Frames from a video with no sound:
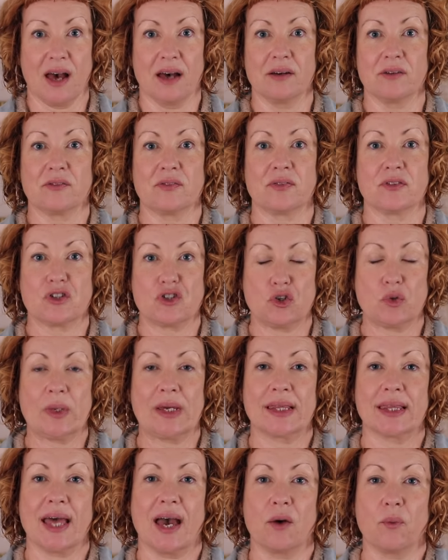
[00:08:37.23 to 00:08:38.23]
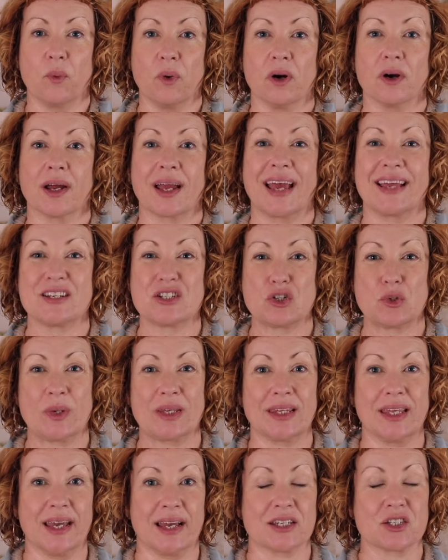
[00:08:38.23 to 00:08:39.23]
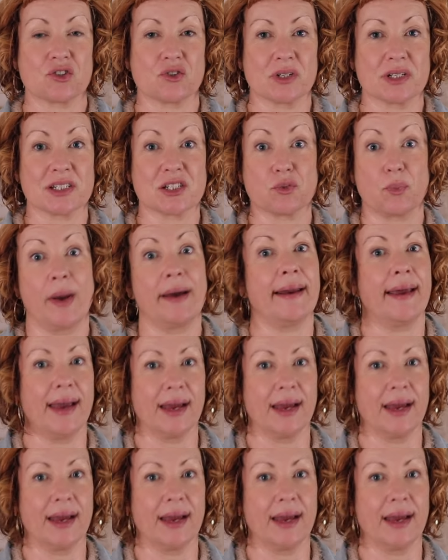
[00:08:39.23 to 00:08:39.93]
of doing that work and doing the extra sweat